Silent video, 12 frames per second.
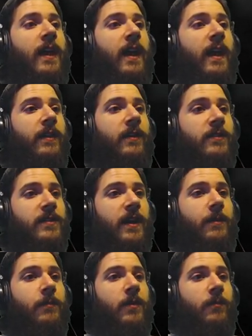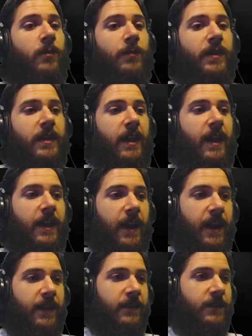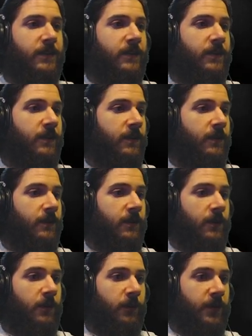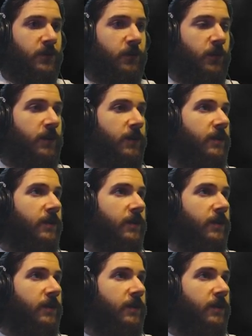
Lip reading: and their time will be at hand. Okay, sure.